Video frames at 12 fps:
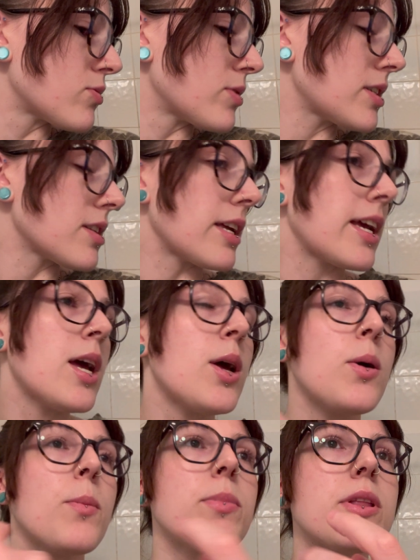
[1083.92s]
recently.
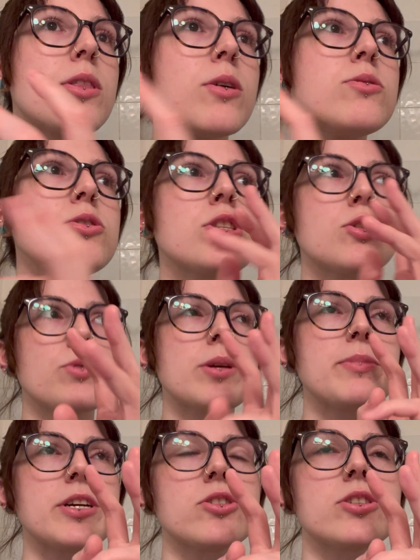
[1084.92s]
But those 3
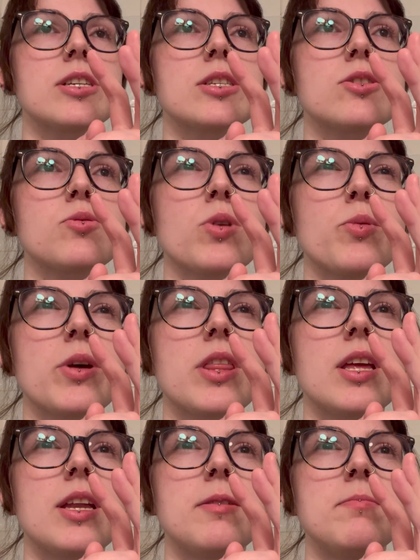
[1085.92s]
piercings were
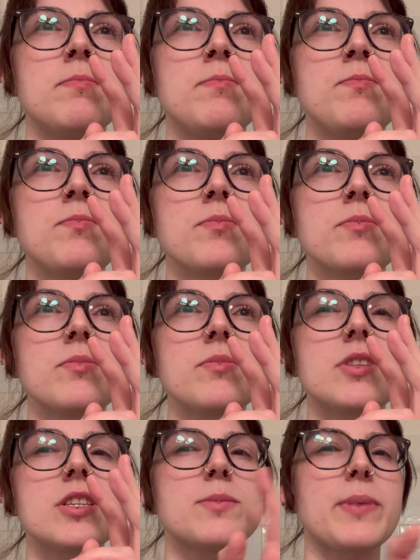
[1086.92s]
within
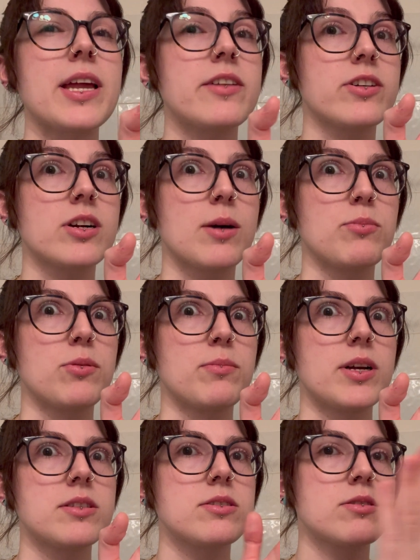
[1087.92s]
the span of a couple
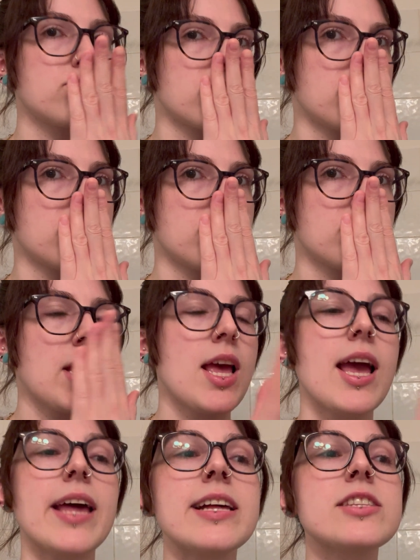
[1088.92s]
months.
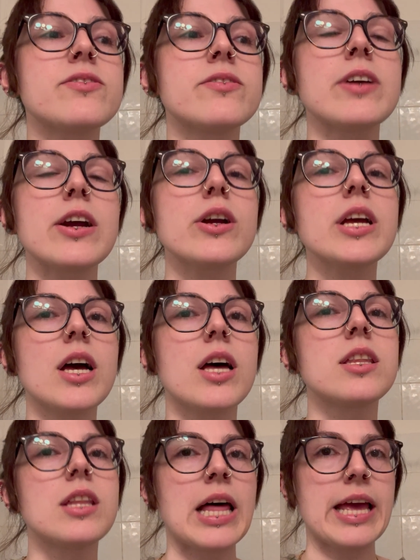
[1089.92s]
And that's very
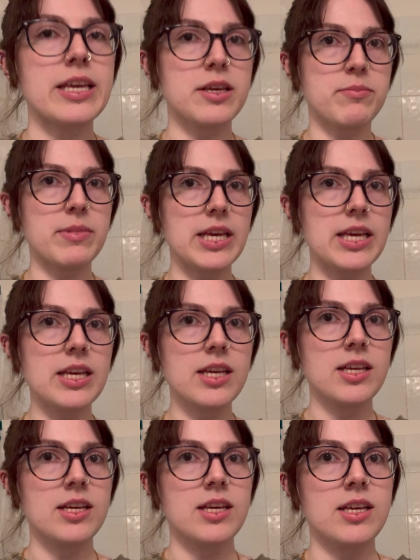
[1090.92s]
unlike me.
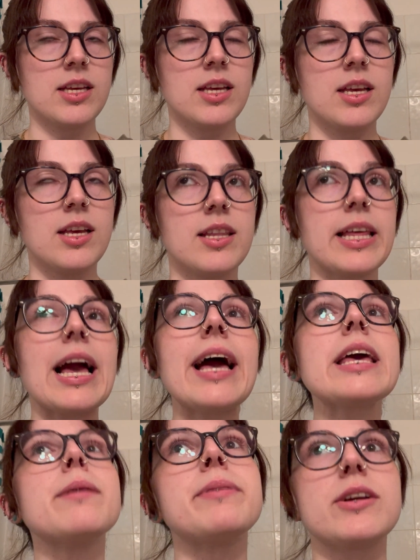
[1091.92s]
Like, I
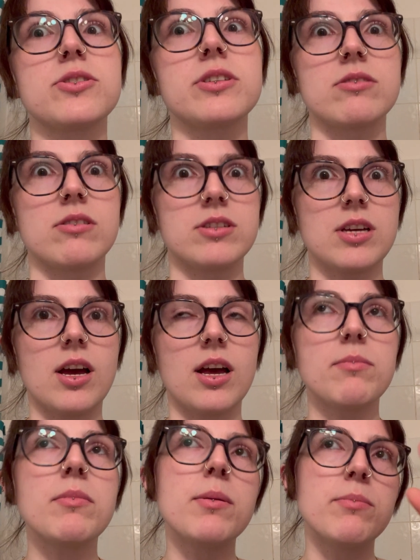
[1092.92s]
get piercings all the
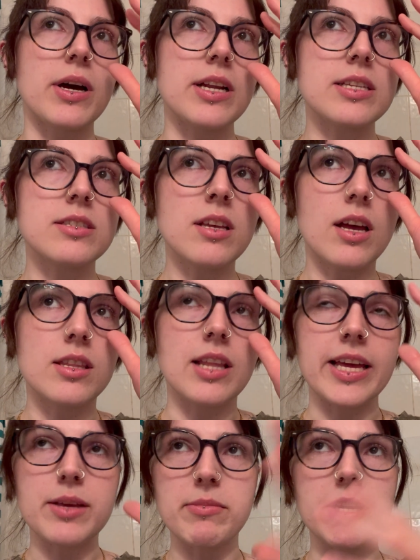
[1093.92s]
time, but it's
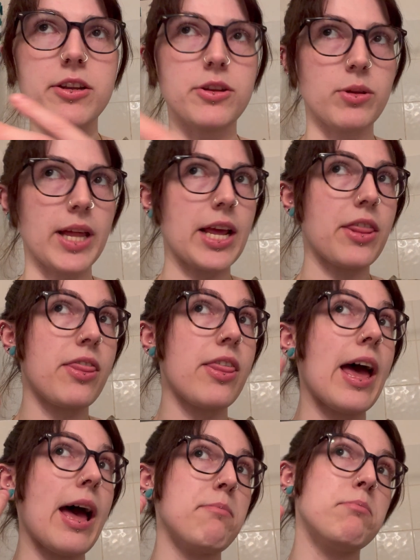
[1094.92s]
unlike me to do like
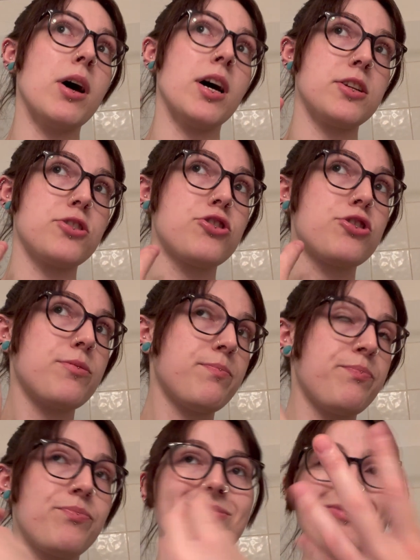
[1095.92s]
that much
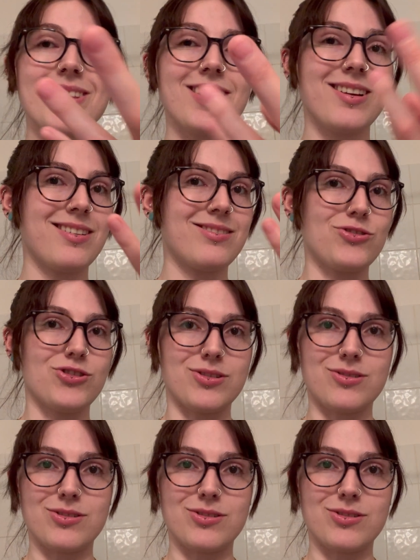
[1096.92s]
just